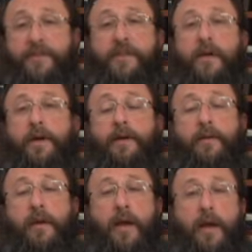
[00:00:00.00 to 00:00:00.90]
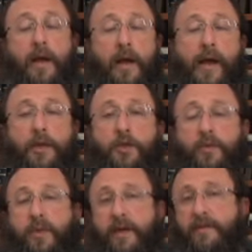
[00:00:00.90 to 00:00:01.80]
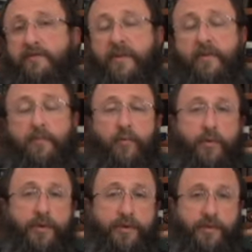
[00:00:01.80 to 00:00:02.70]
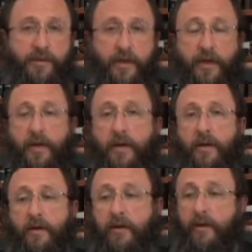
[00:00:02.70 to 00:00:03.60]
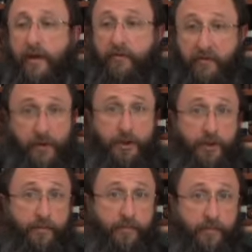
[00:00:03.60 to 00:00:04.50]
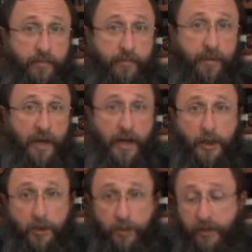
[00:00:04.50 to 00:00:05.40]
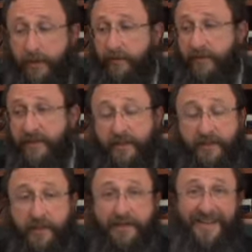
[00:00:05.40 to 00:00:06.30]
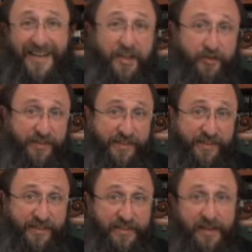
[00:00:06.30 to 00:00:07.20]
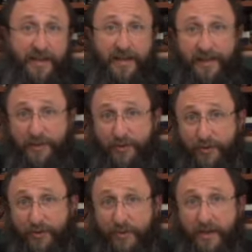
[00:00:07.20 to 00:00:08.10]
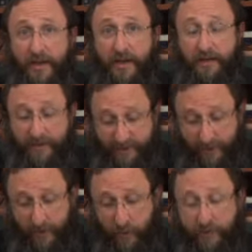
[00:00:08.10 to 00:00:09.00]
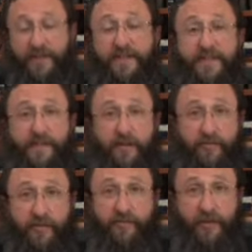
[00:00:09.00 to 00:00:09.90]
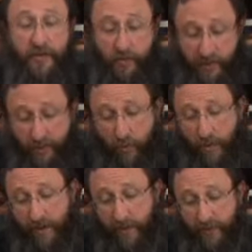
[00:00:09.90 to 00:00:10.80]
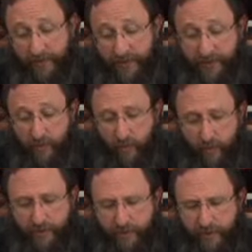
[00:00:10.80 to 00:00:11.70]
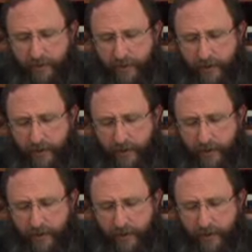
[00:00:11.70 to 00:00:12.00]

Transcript: side actually has a very important function. It actually facilitates entrance into the sanctuary itself in a very unique way. But this northern